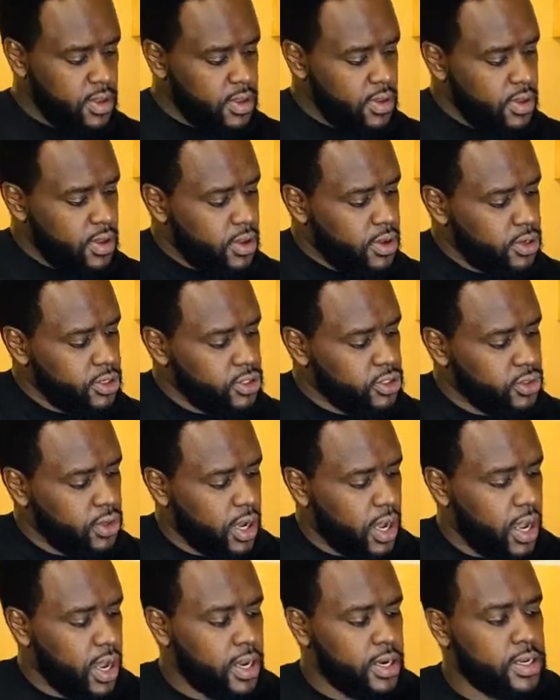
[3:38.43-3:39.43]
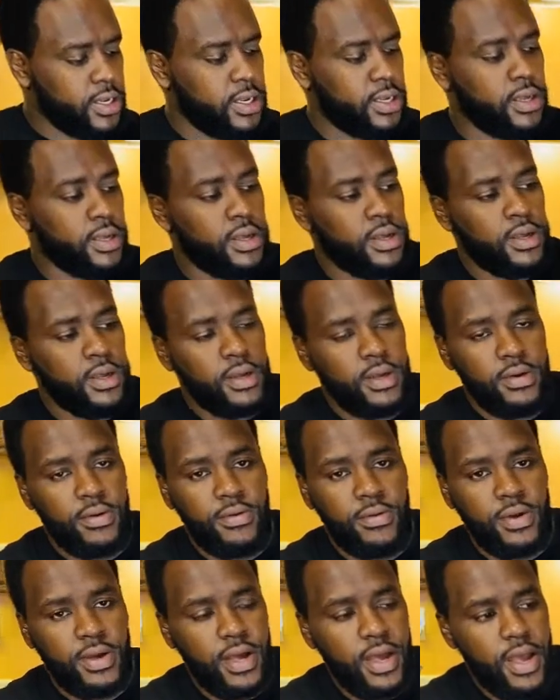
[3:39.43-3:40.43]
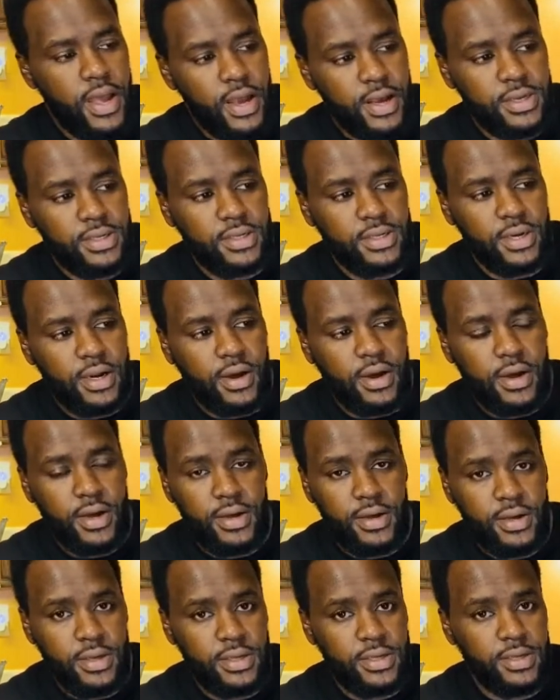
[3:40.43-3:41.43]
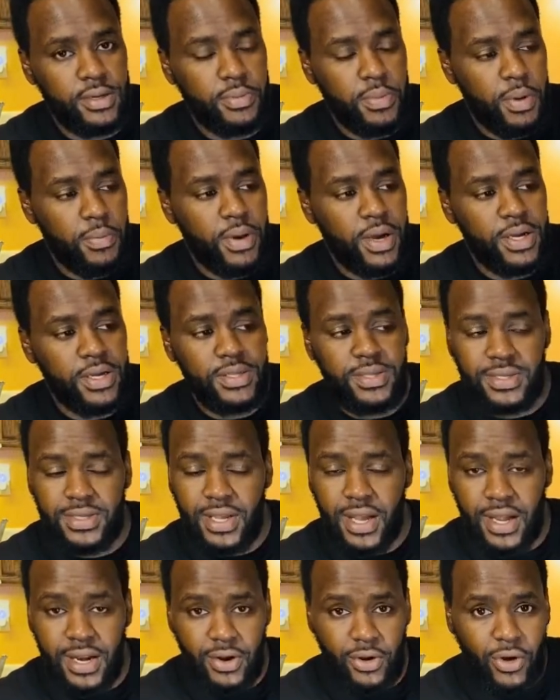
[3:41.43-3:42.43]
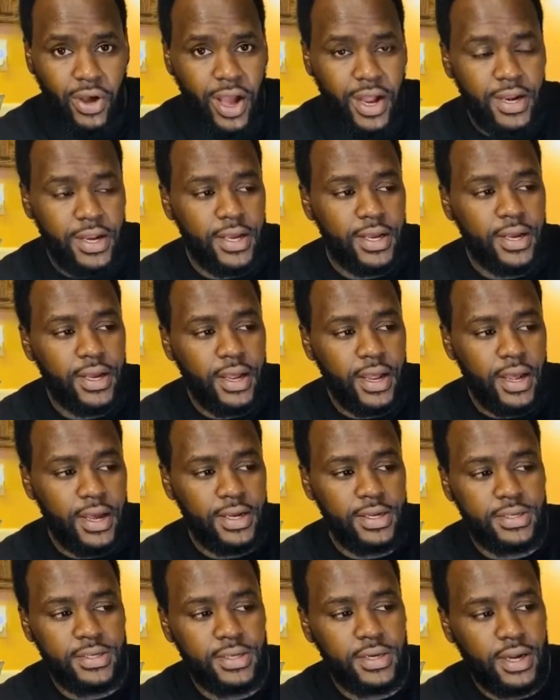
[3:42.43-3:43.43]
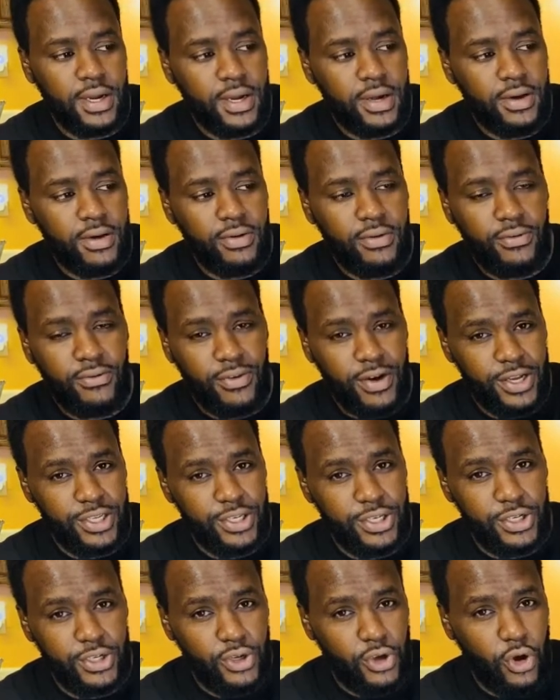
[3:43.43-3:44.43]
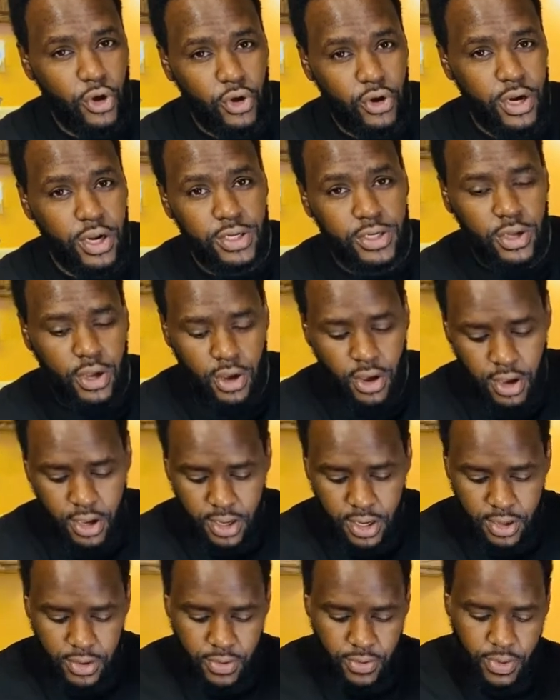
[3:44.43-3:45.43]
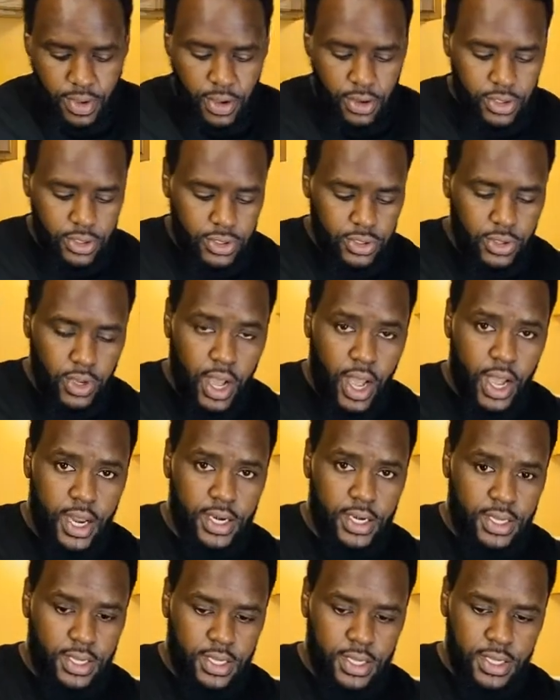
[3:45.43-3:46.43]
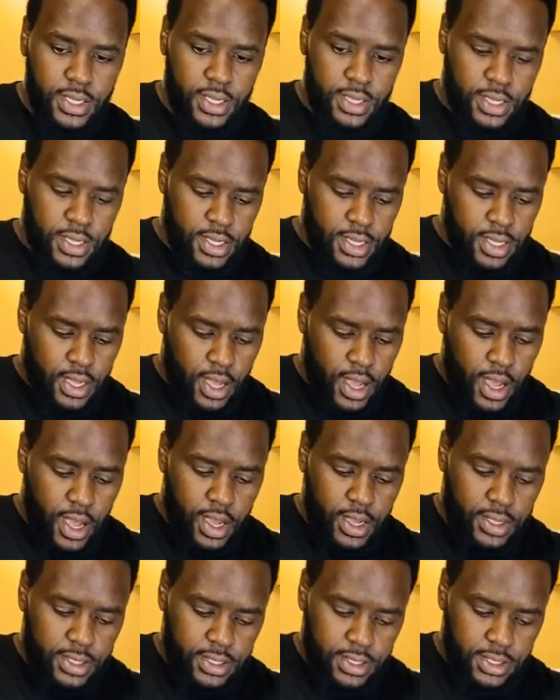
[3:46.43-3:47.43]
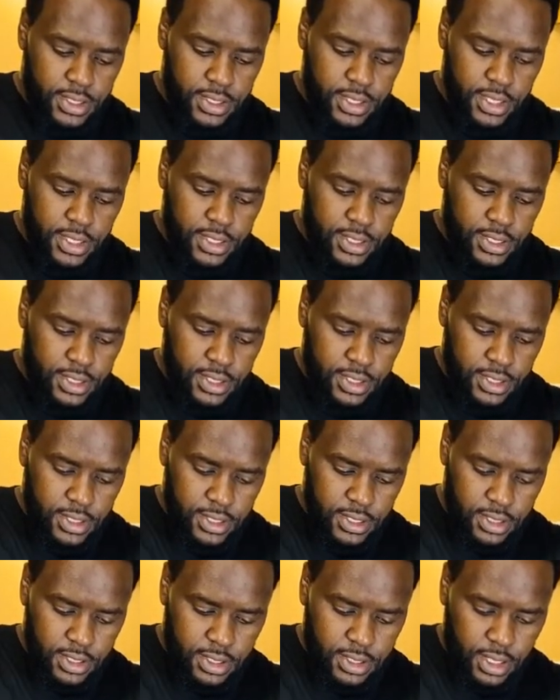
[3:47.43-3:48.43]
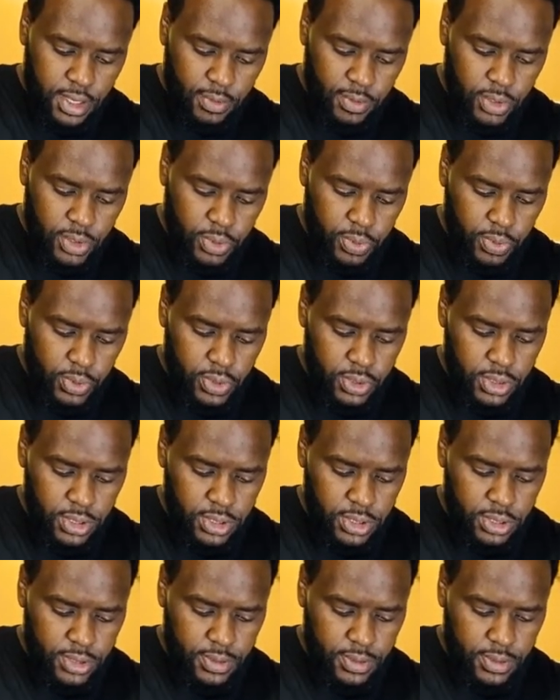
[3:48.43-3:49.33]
We're going to add extra, remember it's an organic extra virgin coconut oil. We're going to add 6 tablespoons.